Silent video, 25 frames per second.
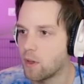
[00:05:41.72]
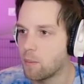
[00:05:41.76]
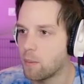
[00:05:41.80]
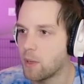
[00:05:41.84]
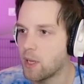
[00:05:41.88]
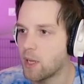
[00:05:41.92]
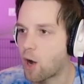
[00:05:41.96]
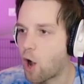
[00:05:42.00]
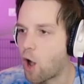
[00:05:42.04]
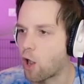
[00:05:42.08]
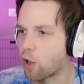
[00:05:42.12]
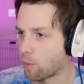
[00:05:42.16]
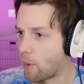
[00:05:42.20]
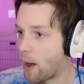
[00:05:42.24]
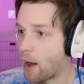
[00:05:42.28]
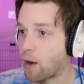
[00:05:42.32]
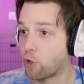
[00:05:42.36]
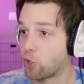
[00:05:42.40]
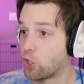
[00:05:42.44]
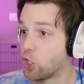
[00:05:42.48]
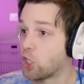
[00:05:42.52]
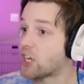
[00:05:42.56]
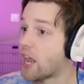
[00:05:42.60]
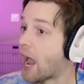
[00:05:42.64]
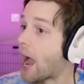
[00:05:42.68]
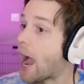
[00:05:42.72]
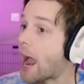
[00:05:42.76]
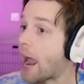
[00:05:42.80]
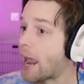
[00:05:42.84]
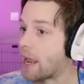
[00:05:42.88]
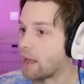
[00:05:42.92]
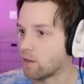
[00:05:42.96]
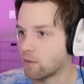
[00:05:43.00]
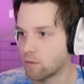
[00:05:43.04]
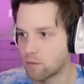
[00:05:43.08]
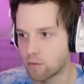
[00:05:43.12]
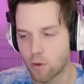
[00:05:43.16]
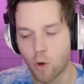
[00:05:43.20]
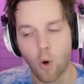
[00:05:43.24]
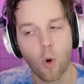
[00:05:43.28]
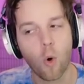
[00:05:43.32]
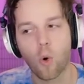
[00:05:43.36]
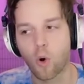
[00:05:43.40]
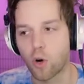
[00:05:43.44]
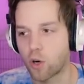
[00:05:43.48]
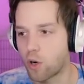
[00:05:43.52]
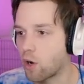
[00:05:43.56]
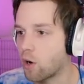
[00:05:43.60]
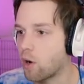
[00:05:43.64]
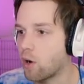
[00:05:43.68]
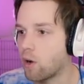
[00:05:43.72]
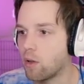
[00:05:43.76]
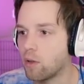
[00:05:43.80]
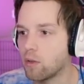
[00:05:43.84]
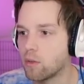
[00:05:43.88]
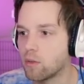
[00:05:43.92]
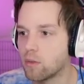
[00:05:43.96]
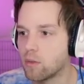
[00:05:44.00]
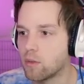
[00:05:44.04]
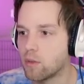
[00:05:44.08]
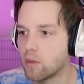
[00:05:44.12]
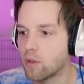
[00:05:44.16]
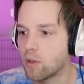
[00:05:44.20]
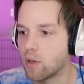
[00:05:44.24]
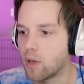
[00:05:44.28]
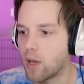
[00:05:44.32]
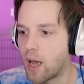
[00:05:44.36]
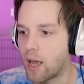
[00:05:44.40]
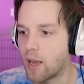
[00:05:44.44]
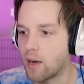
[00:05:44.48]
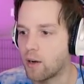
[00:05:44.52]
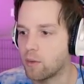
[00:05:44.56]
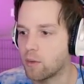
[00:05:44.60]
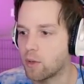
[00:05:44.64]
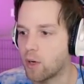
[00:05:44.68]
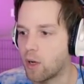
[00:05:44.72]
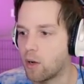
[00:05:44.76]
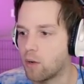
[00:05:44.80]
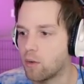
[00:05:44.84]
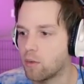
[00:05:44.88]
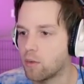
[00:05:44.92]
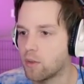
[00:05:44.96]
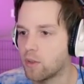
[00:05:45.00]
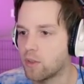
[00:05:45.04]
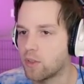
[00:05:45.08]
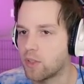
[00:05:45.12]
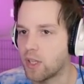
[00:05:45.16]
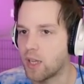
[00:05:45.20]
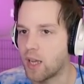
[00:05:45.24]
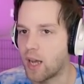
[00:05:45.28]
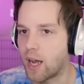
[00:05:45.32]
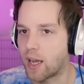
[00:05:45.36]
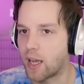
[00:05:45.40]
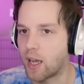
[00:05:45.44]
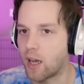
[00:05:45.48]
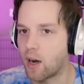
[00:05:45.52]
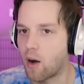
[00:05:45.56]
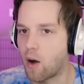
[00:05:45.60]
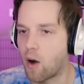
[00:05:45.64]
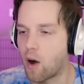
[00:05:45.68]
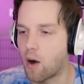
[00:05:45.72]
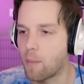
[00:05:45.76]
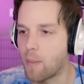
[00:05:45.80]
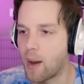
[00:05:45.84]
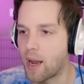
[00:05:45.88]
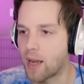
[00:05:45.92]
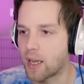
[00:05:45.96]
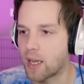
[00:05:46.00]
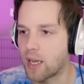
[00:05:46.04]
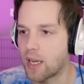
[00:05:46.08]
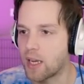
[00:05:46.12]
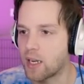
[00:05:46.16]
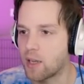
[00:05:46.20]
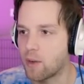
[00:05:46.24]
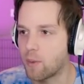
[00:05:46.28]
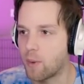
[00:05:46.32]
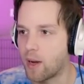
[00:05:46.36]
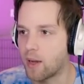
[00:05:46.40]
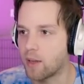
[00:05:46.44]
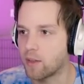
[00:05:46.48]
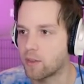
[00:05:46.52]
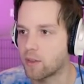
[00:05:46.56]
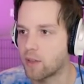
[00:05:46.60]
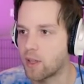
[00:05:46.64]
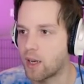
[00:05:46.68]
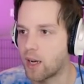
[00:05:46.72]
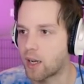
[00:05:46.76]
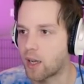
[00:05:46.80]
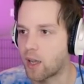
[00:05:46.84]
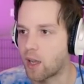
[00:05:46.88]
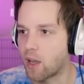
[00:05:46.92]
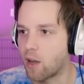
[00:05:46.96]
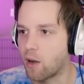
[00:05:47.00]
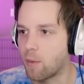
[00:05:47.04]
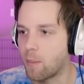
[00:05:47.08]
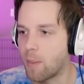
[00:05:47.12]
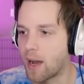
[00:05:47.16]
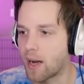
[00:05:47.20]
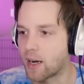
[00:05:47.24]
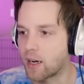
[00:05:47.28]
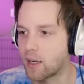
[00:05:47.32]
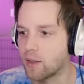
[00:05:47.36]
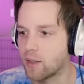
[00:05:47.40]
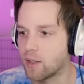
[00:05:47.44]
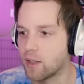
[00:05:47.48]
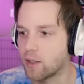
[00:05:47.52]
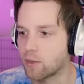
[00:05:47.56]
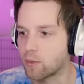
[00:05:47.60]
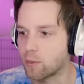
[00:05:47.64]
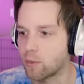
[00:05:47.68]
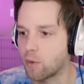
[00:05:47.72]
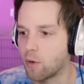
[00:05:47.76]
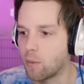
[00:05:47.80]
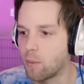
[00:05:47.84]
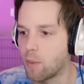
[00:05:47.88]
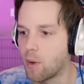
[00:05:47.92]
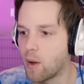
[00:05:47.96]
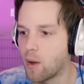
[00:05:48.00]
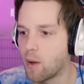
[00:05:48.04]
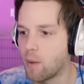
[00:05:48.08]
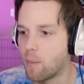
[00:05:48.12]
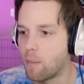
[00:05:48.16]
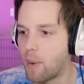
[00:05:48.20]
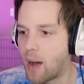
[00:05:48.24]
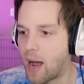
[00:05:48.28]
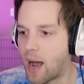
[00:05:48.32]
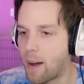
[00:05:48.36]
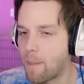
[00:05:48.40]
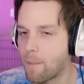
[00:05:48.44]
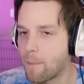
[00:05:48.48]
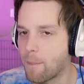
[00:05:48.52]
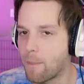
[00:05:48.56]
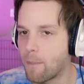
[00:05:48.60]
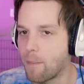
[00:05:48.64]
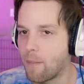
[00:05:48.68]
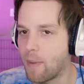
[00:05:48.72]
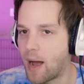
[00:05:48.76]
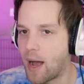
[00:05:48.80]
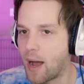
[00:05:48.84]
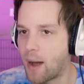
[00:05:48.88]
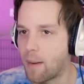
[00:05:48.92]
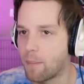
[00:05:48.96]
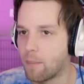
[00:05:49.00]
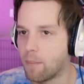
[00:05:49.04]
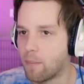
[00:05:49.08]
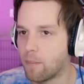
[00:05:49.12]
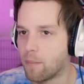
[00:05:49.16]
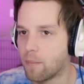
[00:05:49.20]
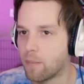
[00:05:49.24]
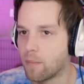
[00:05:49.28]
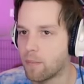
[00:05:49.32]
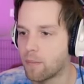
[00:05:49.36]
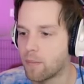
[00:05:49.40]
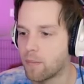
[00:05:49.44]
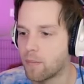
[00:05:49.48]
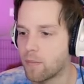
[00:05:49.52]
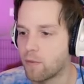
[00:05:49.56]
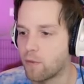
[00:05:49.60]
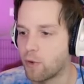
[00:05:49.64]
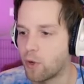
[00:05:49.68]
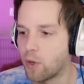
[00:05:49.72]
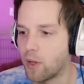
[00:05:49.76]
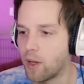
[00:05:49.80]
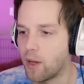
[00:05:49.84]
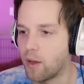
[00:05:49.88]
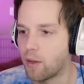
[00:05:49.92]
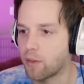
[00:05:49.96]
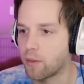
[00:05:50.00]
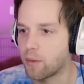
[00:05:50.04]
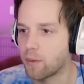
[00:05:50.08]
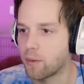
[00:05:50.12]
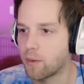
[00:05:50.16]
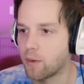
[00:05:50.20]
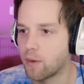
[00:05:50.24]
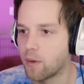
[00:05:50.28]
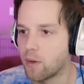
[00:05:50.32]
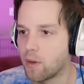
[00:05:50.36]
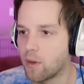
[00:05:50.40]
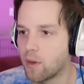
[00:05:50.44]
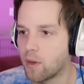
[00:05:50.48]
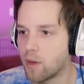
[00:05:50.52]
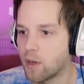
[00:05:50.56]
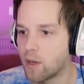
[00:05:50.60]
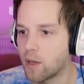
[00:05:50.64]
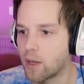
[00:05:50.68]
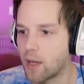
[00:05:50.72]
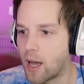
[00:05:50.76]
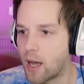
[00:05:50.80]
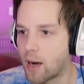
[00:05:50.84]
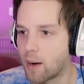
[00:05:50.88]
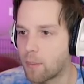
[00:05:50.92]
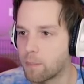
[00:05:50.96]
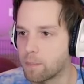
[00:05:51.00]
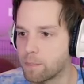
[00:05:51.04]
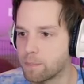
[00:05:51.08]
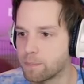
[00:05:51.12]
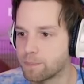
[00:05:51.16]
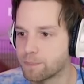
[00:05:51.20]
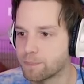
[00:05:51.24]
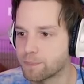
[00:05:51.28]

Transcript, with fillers: be an all-around good guy. Or girl. I don't know. See, I got a heart back anyways, then I can go back in this room. Bop, bop. Full health. Got him.